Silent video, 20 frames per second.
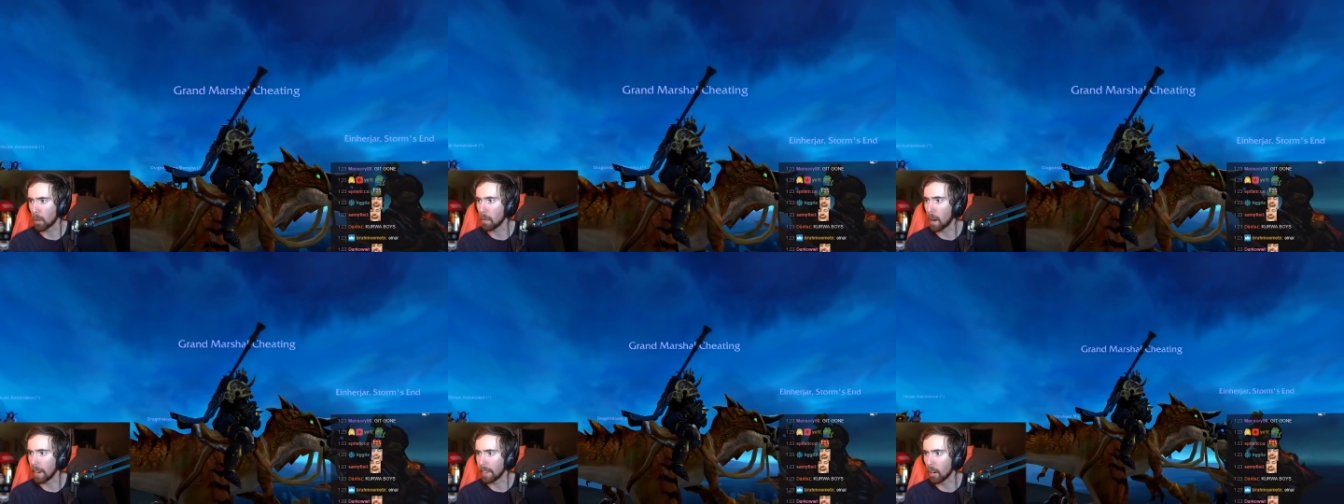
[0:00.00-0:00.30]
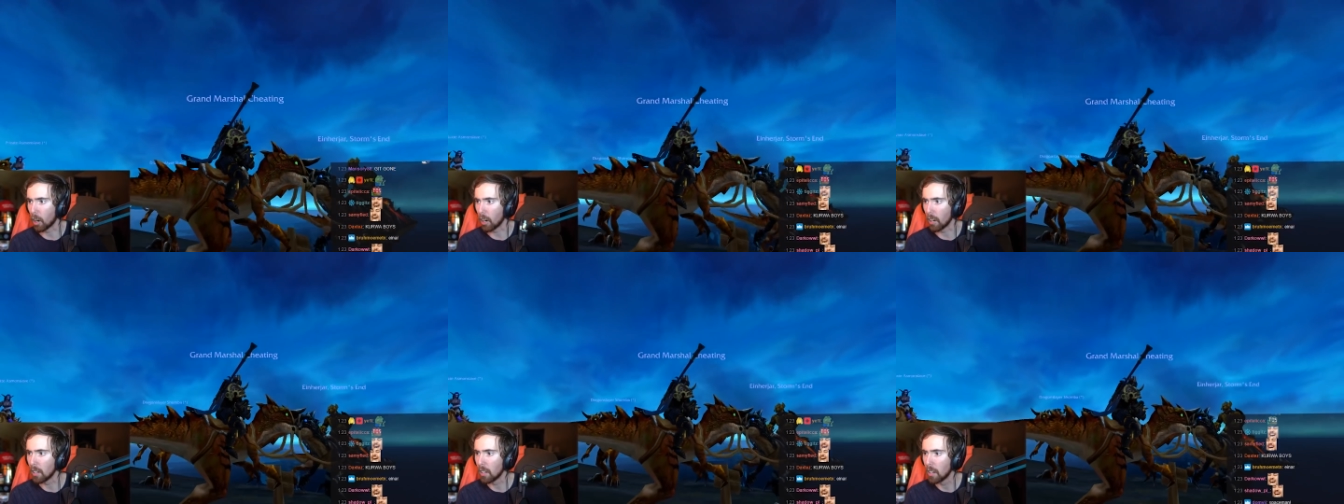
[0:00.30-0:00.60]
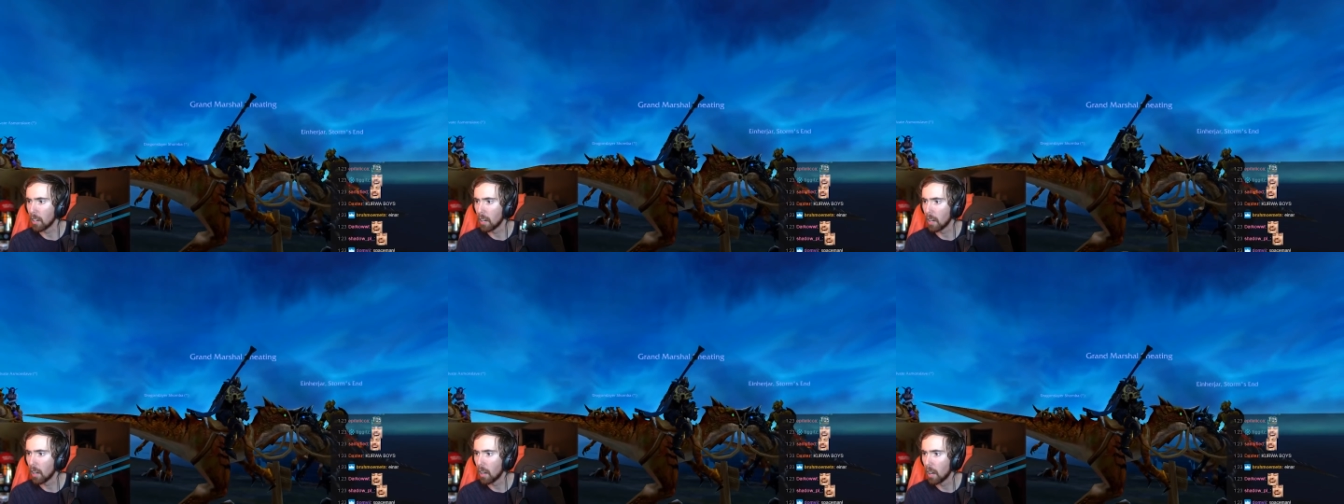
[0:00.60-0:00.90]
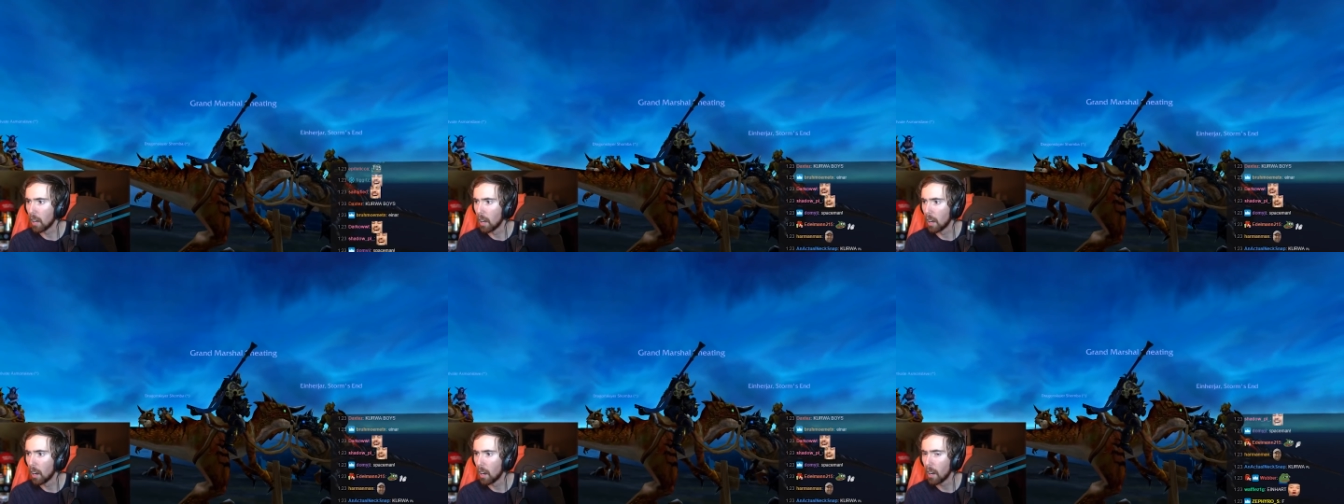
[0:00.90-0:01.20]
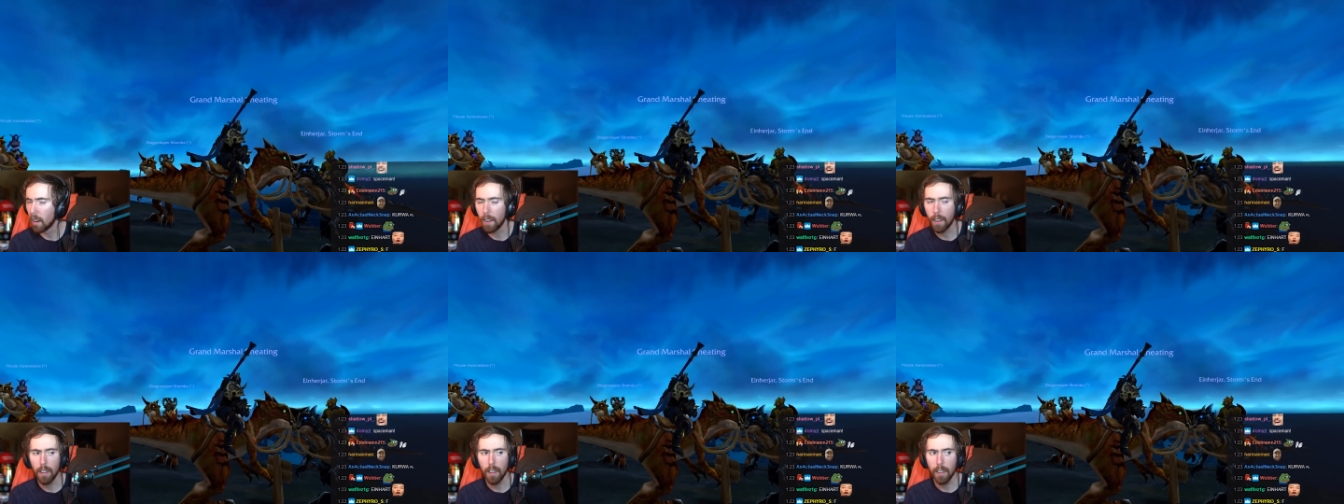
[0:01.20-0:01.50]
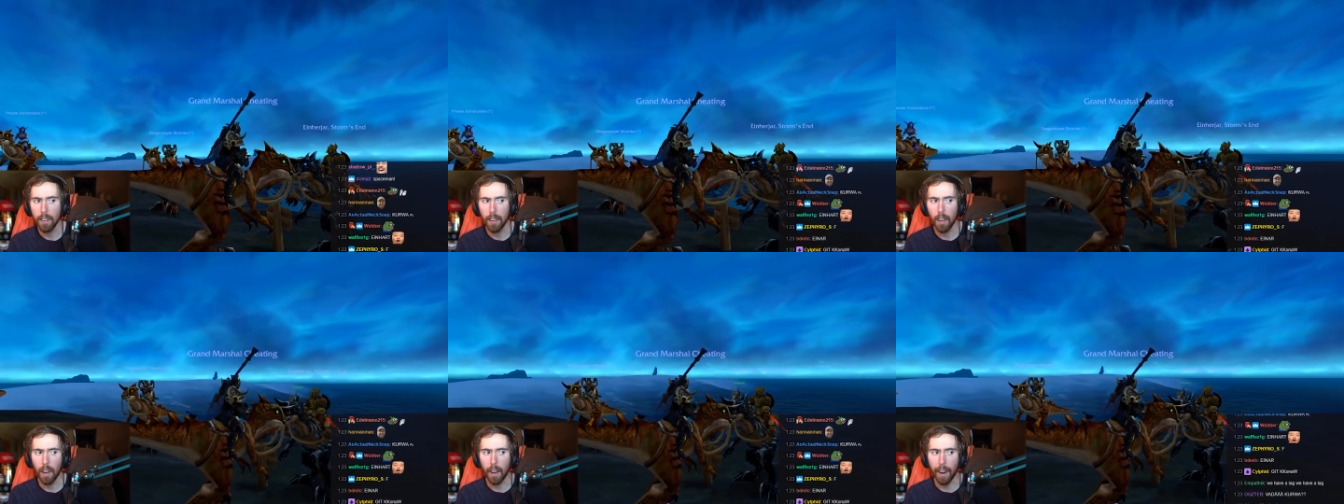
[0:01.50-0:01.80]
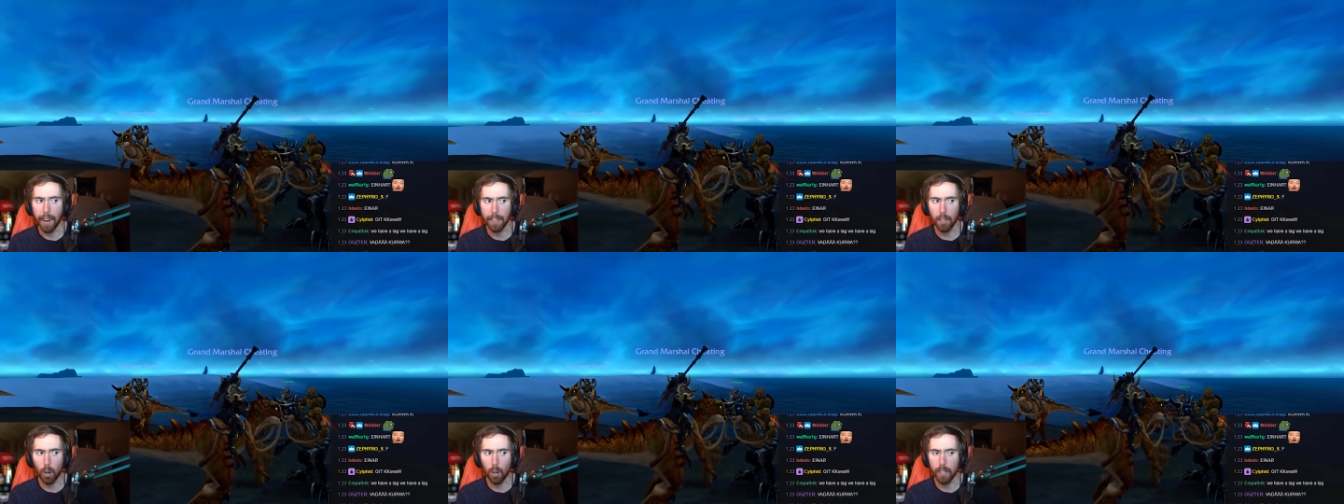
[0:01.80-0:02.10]
Einar.
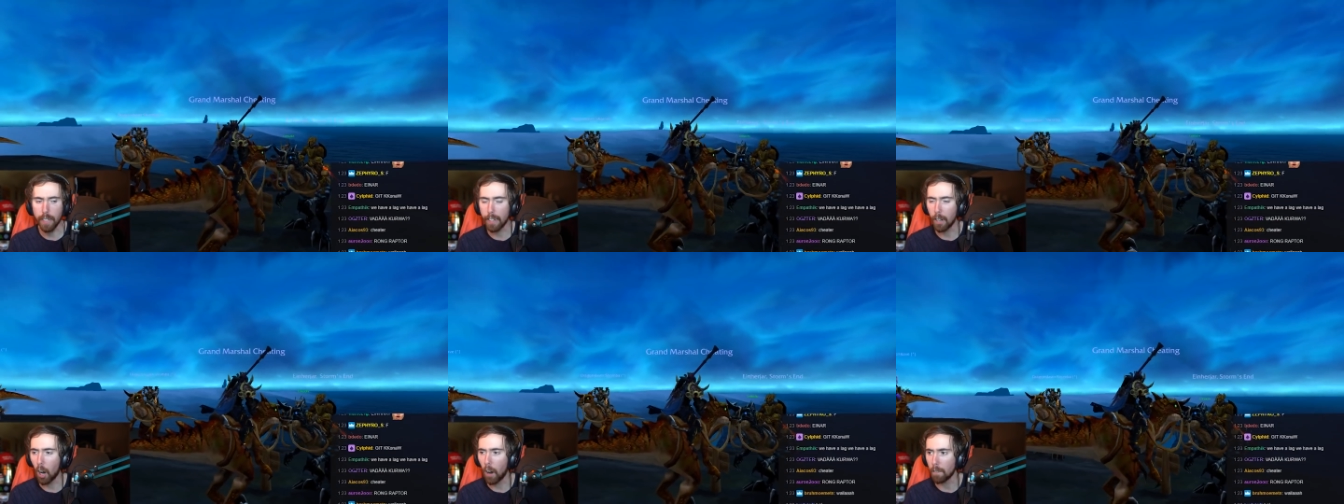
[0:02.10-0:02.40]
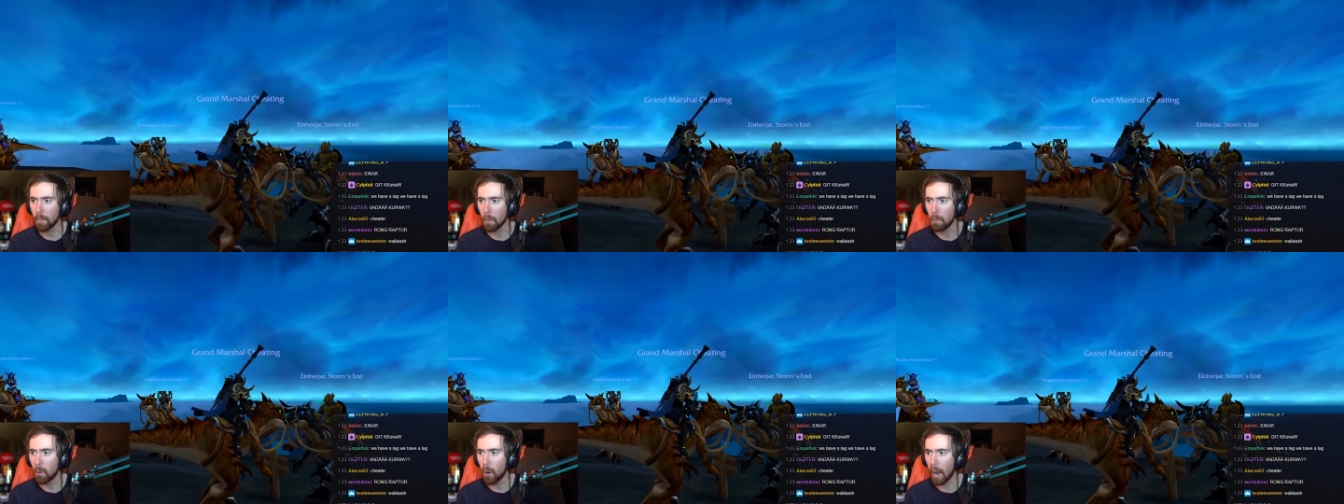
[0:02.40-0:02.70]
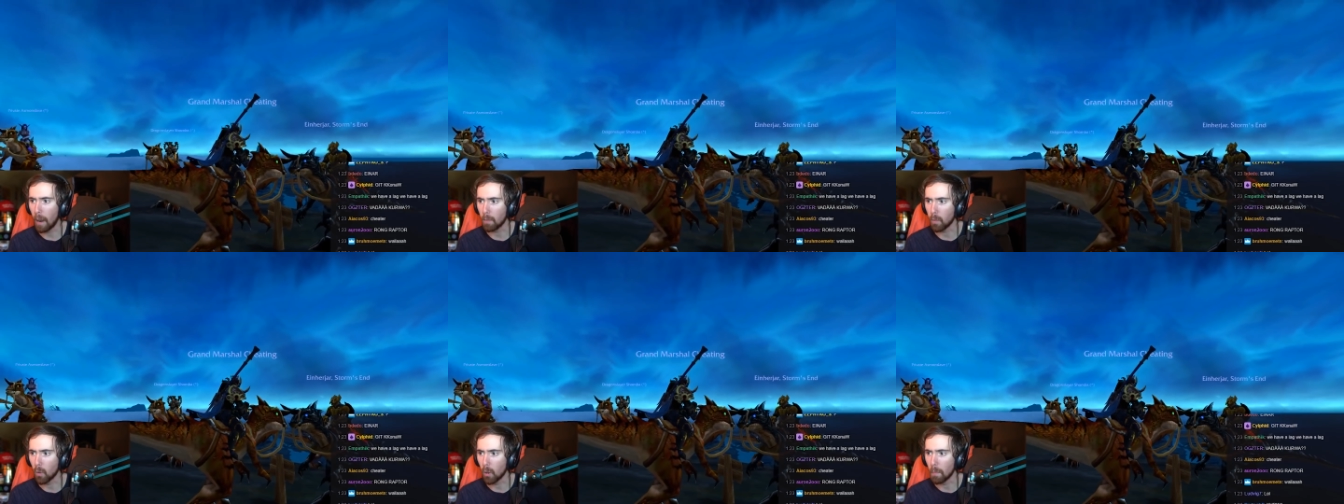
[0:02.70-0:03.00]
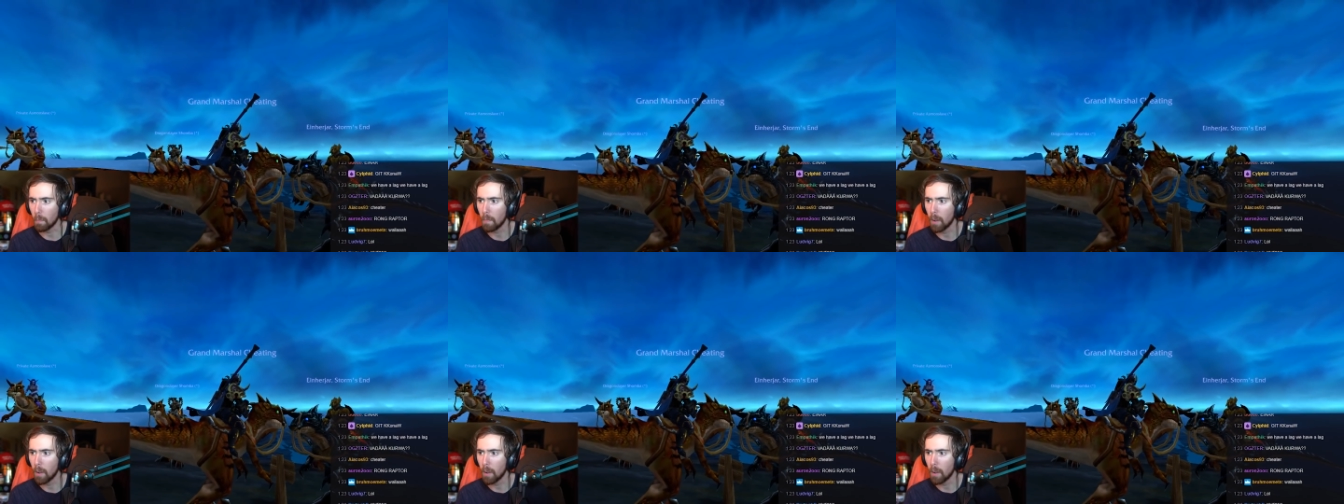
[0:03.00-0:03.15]
Einar, get off the platform.